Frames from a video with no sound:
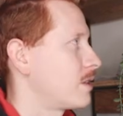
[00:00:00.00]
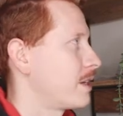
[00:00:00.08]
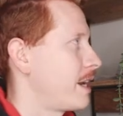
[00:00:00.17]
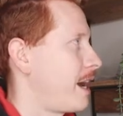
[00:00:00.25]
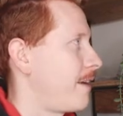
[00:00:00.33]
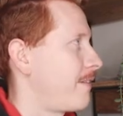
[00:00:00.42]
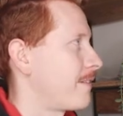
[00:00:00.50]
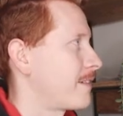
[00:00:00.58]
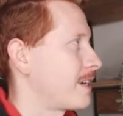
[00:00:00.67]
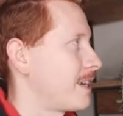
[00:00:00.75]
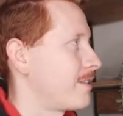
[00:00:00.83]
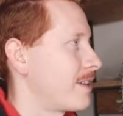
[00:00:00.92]
Nah, I'm
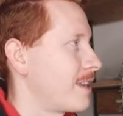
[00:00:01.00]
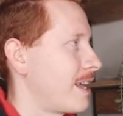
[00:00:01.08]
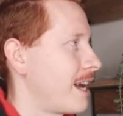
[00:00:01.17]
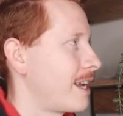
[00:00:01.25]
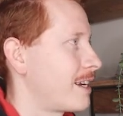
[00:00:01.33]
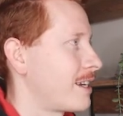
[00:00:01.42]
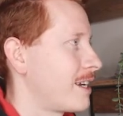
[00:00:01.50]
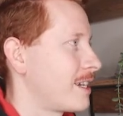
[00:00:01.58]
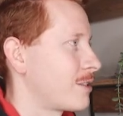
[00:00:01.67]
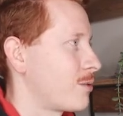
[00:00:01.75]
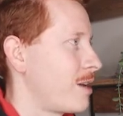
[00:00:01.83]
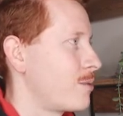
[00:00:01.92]
gonna get rid of that.
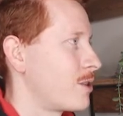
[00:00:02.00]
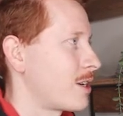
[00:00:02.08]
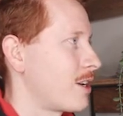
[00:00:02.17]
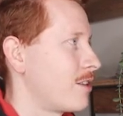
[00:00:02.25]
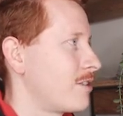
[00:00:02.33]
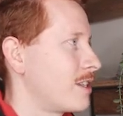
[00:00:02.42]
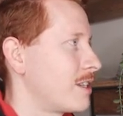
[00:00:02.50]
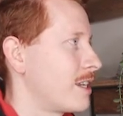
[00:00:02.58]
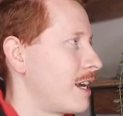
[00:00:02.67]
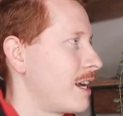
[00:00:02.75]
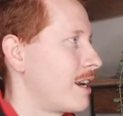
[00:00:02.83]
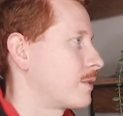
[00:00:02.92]
It's way more curvy than
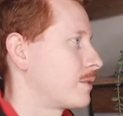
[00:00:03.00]
that.